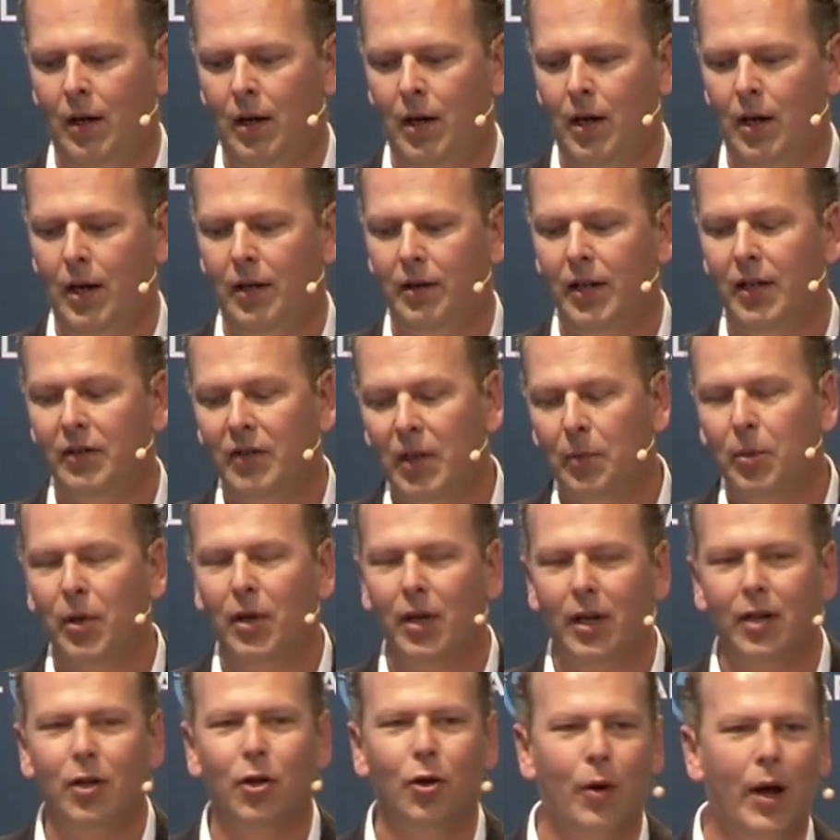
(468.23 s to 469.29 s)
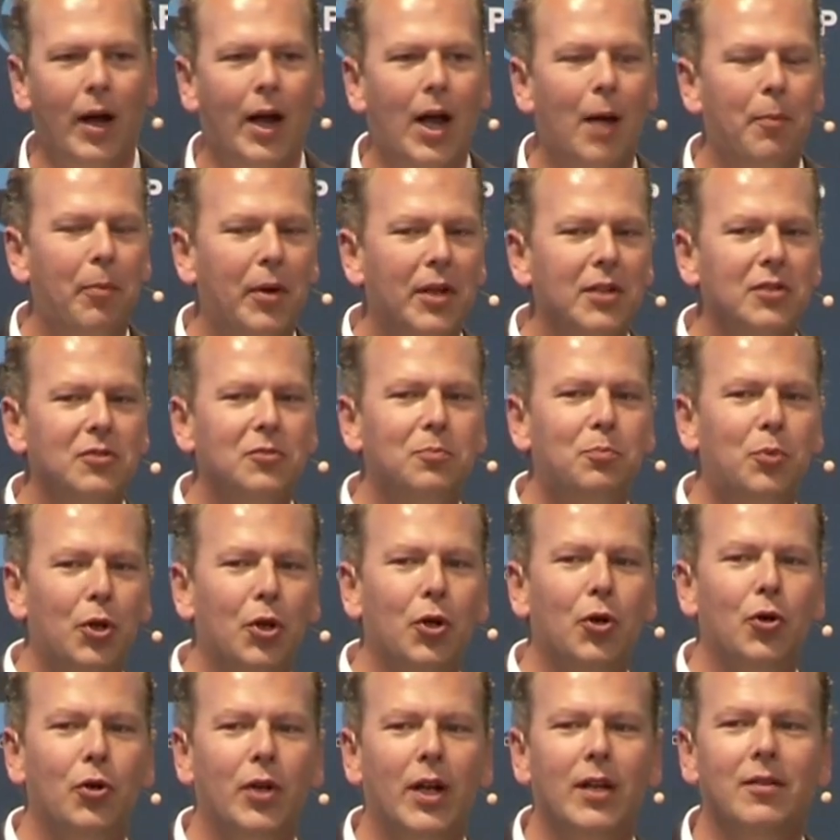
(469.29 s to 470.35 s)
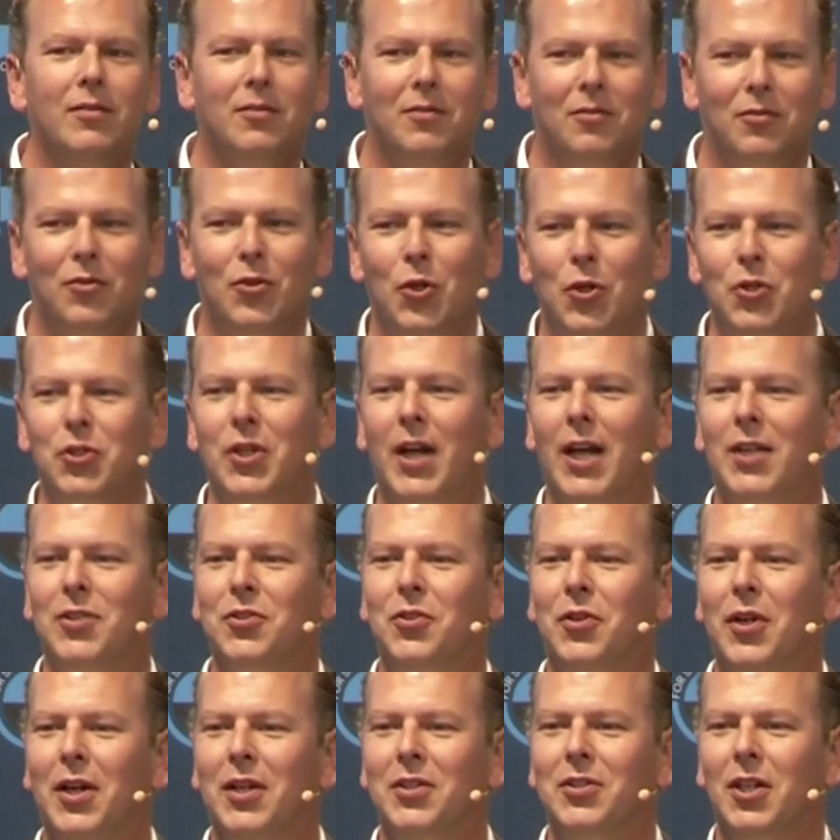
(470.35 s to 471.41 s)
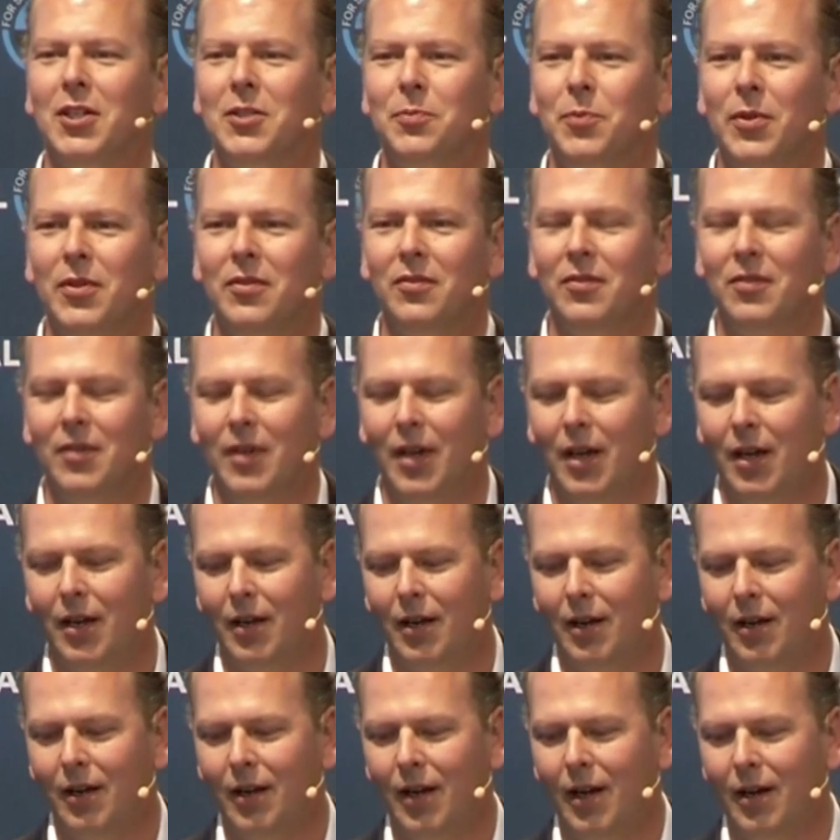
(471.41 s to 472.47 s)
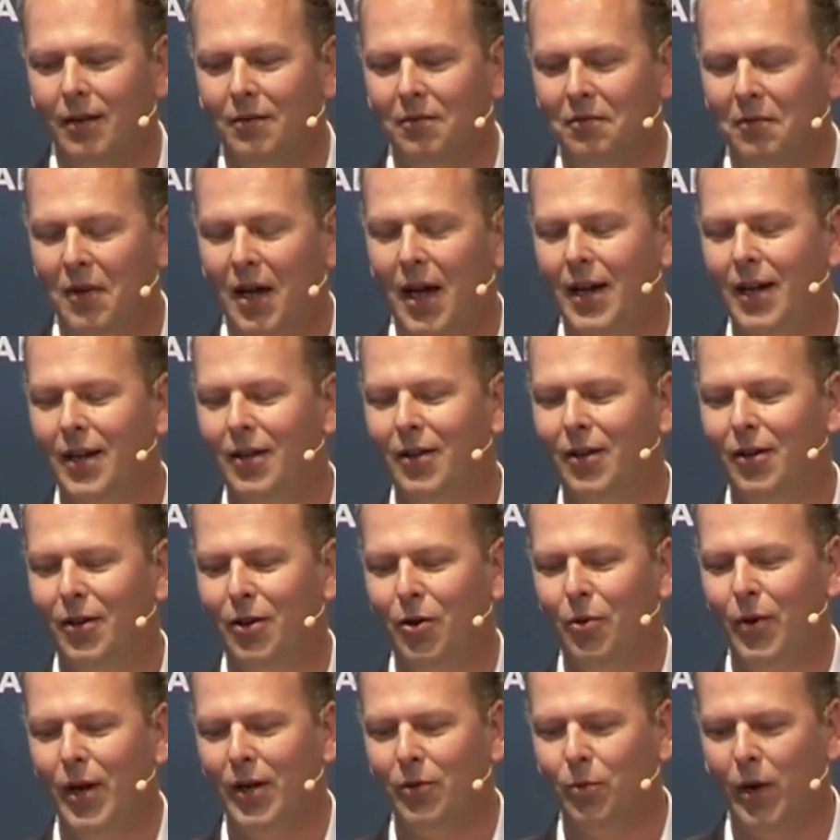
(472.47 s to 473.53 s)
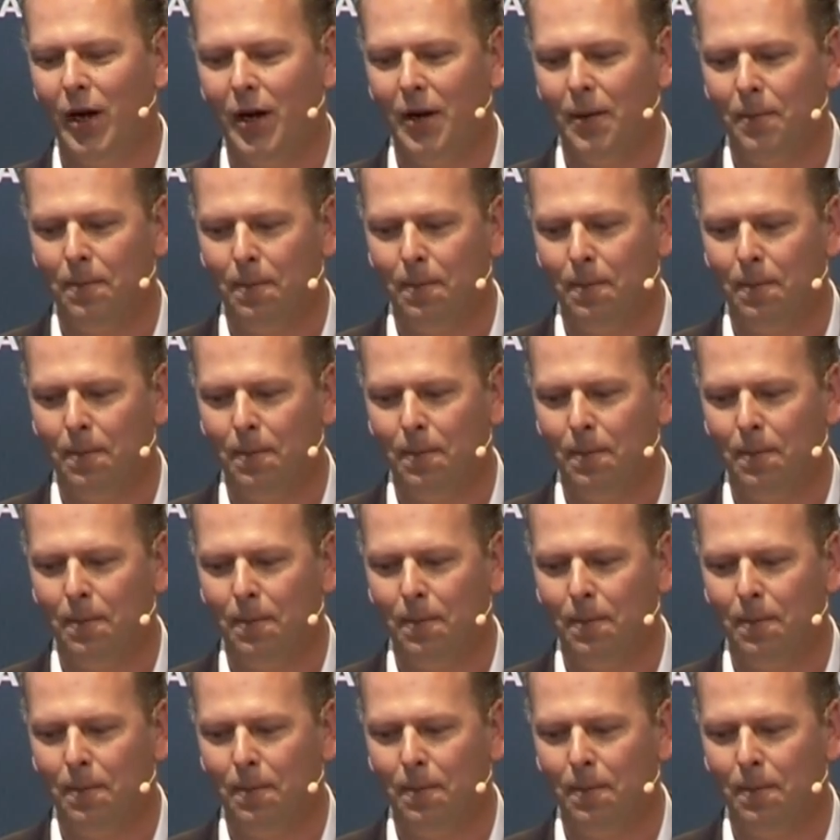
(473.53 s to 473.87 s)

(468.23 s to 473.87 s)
And I think typically Euro NCAP is pretty good at using engineering judgment and heading the correct way.